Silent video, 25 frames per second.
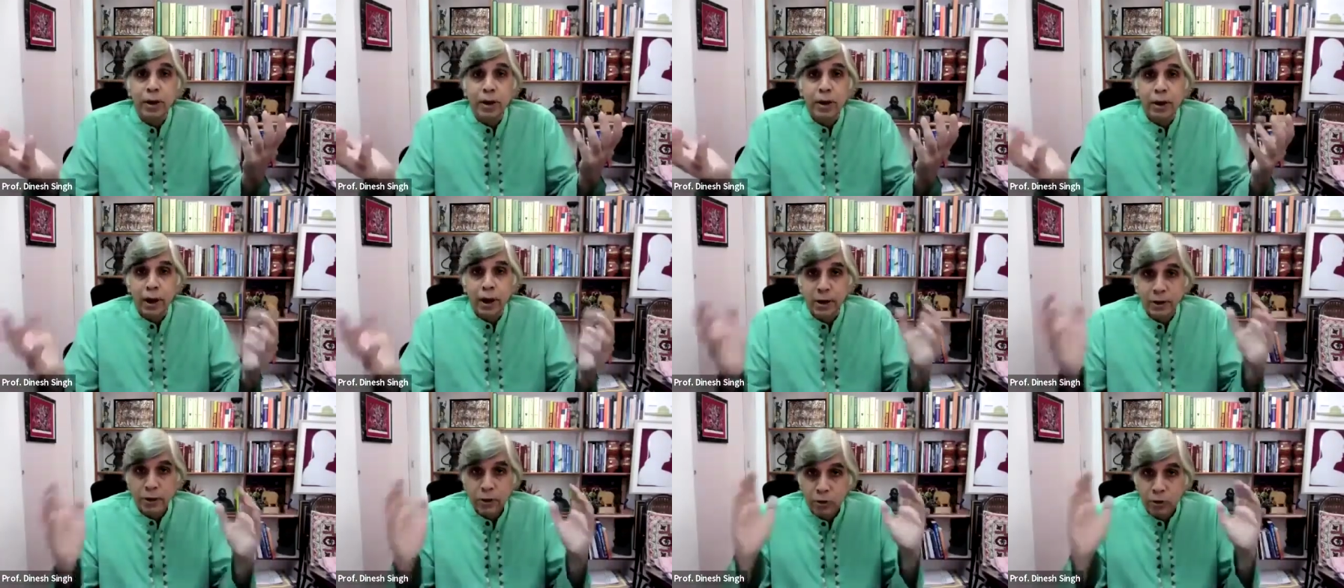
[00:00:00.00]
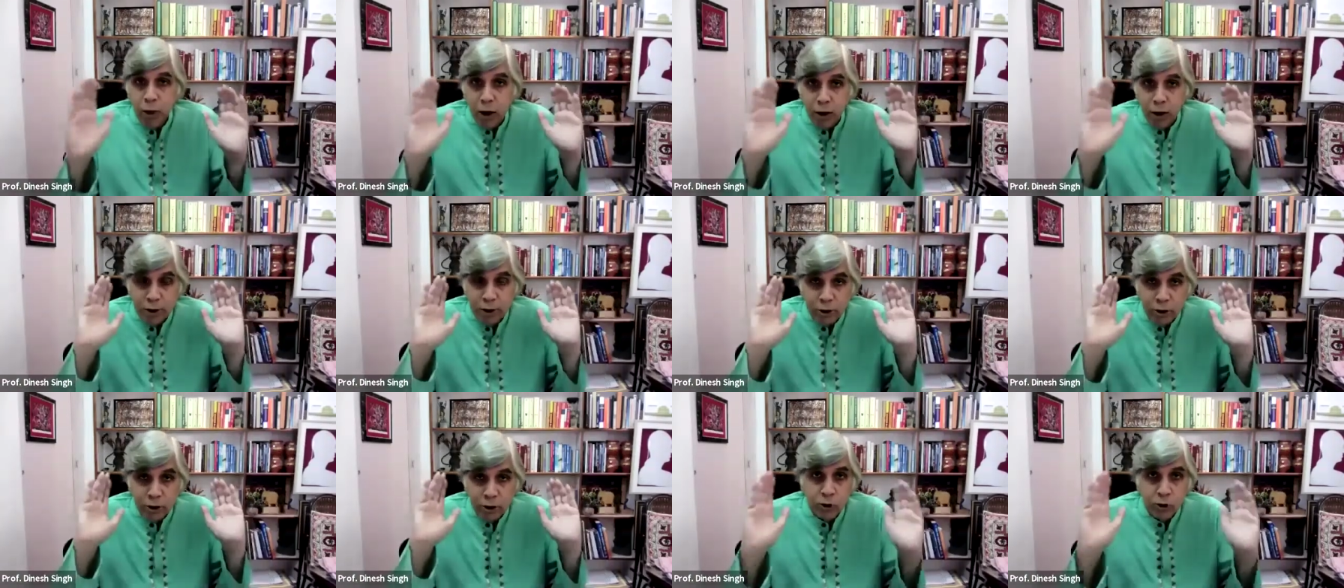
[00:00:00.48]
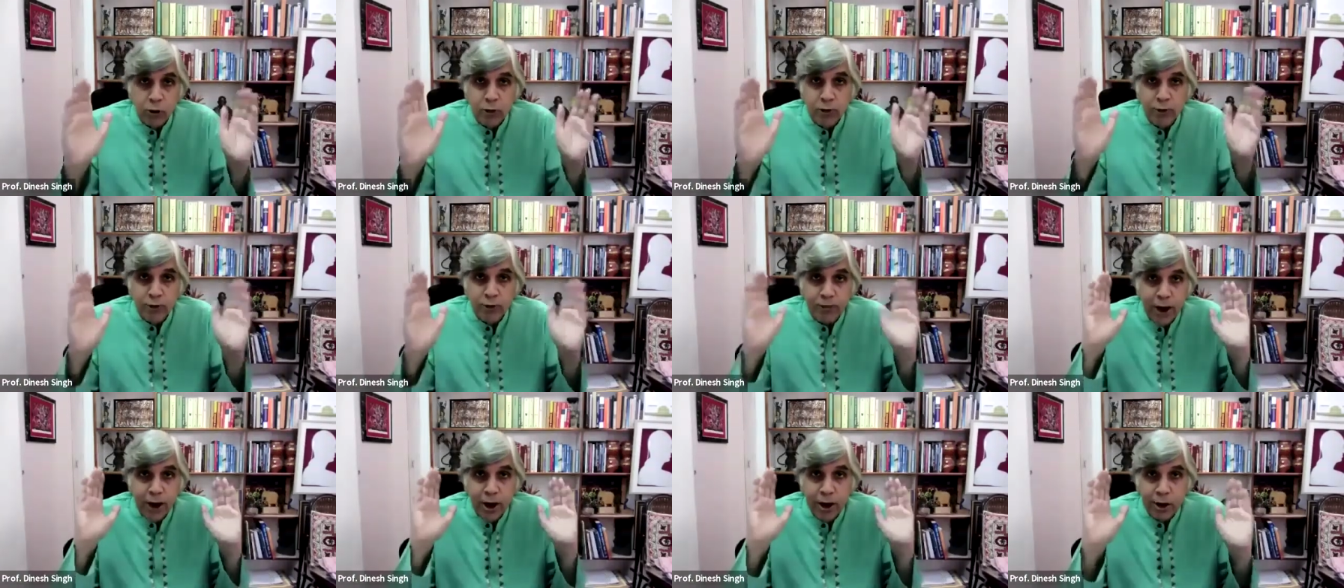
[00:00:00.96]
It's not a
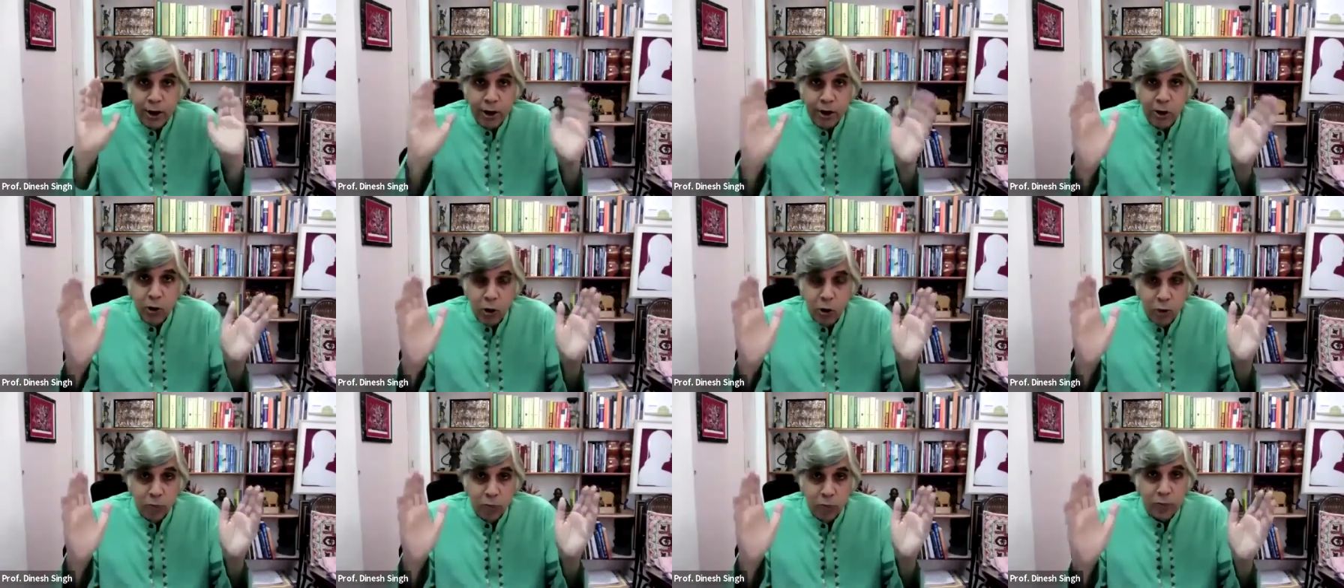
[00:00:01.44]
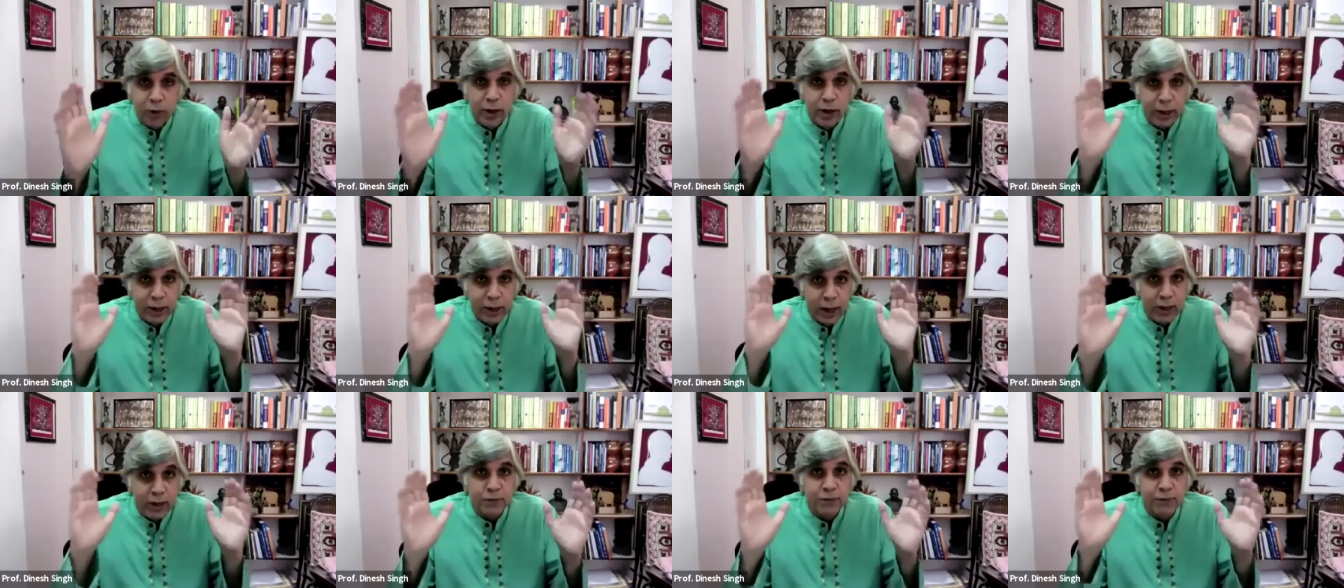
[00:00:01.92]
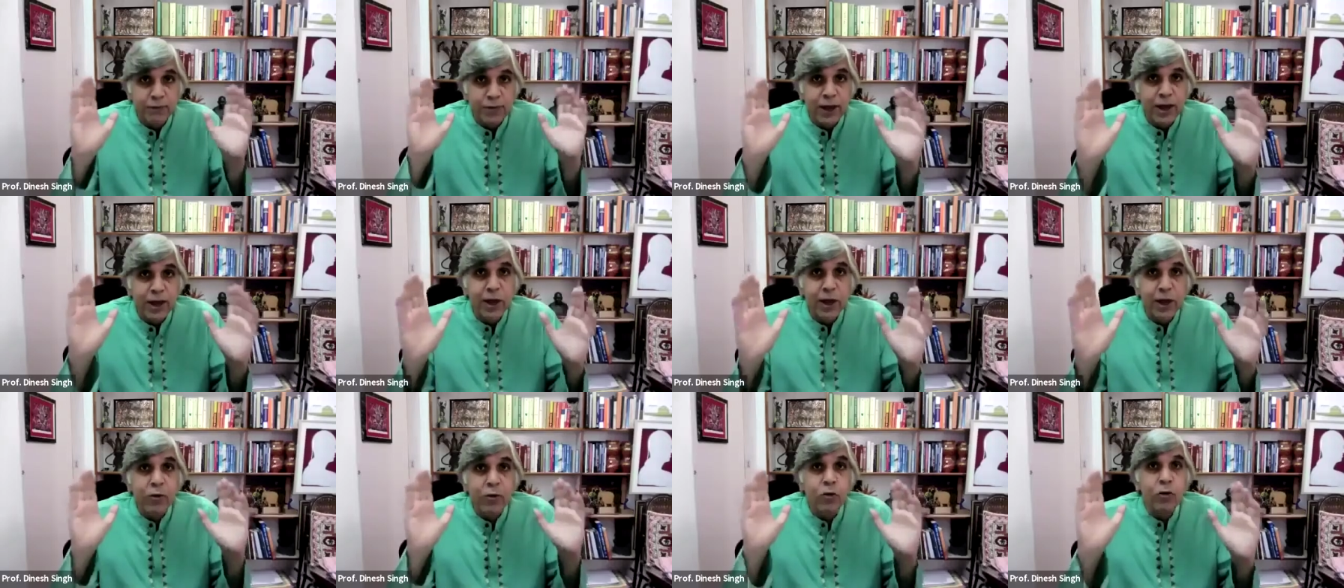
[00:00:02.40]
surefire cure, but it has
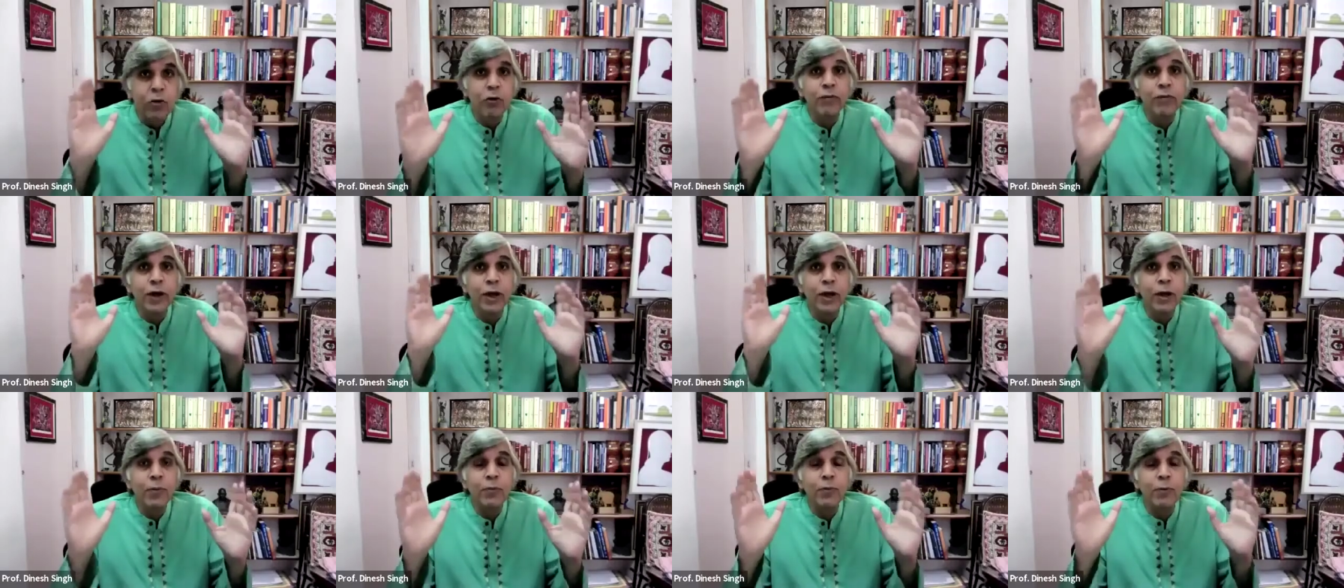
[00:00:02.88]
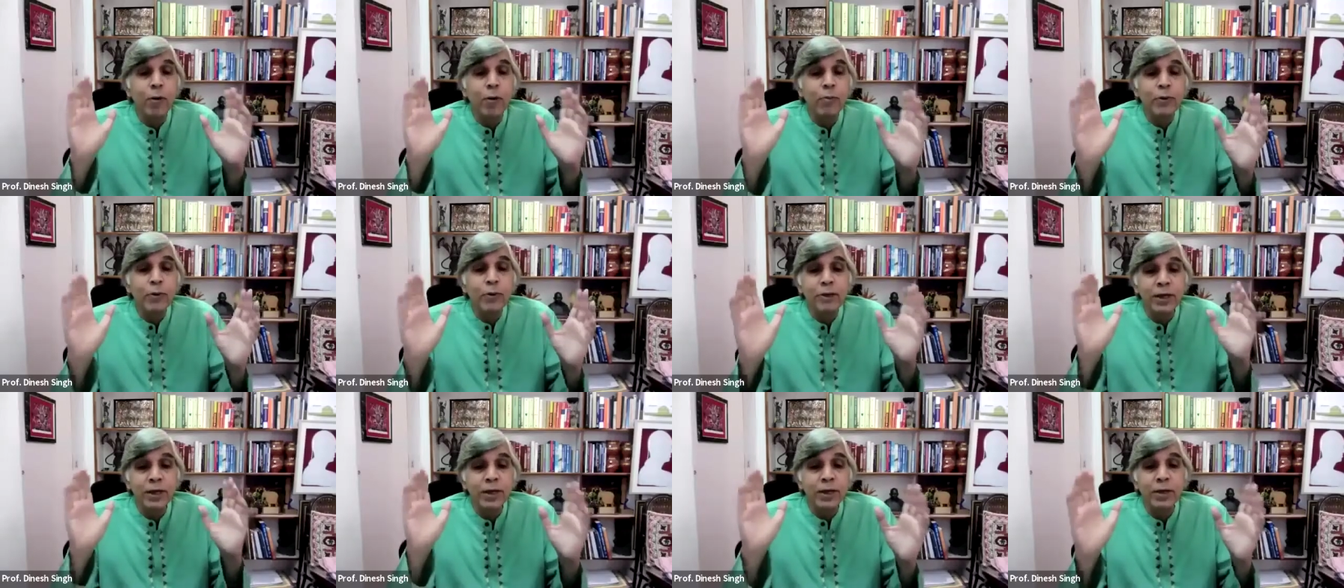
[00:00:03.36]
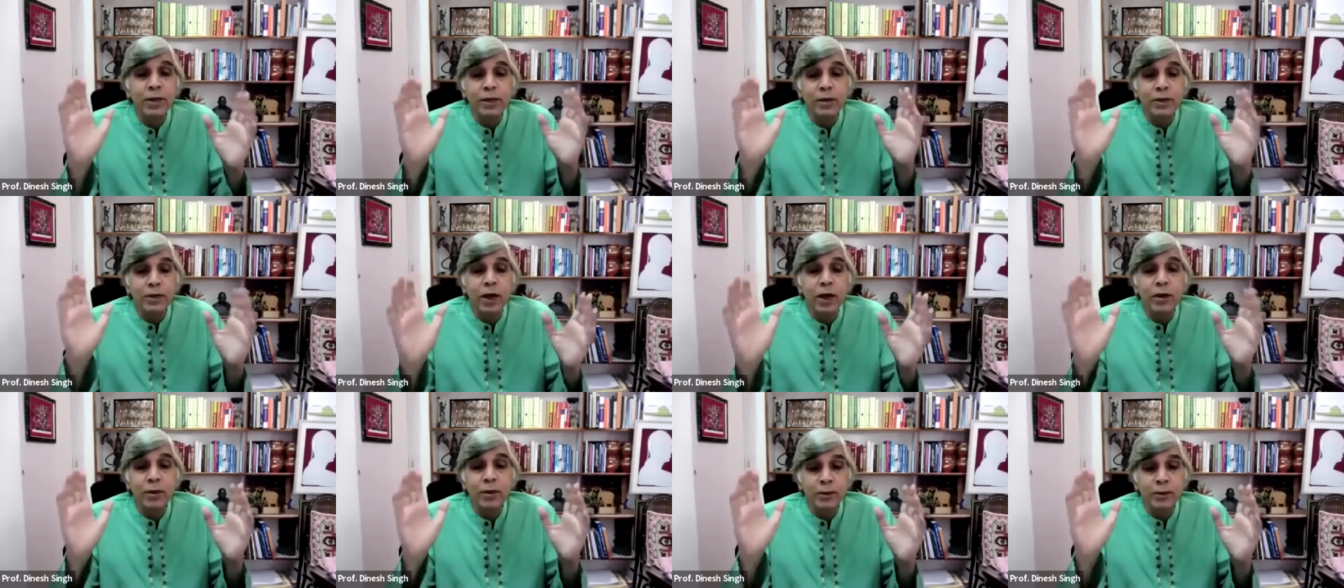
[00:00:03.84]
very good, very promising
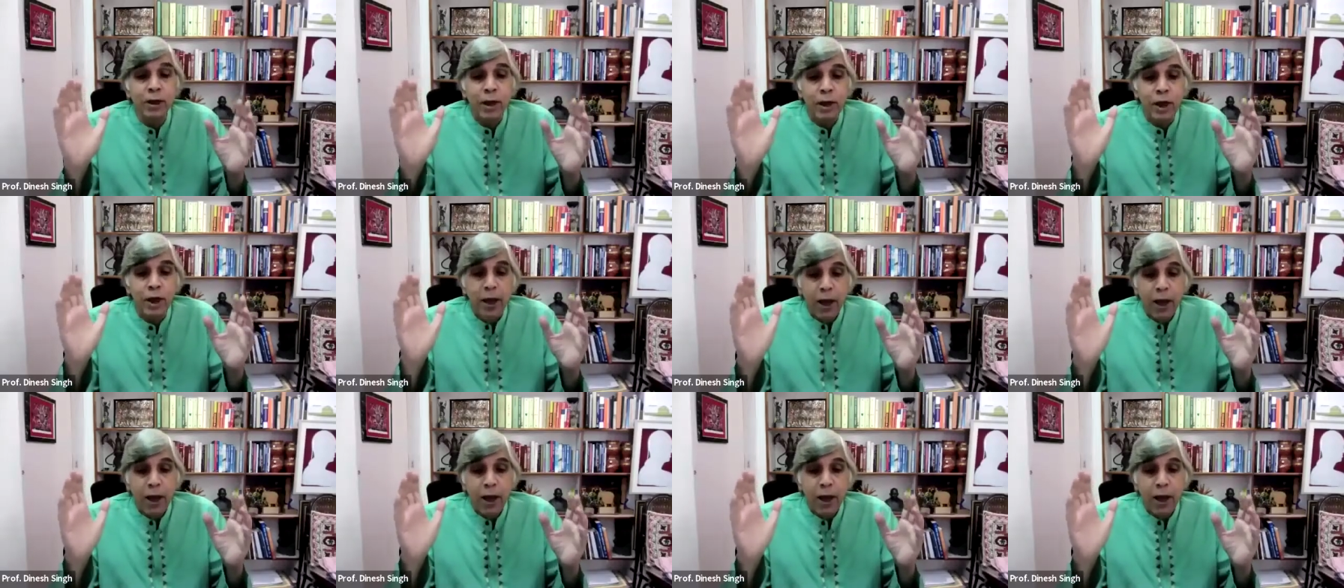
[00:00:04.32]
results.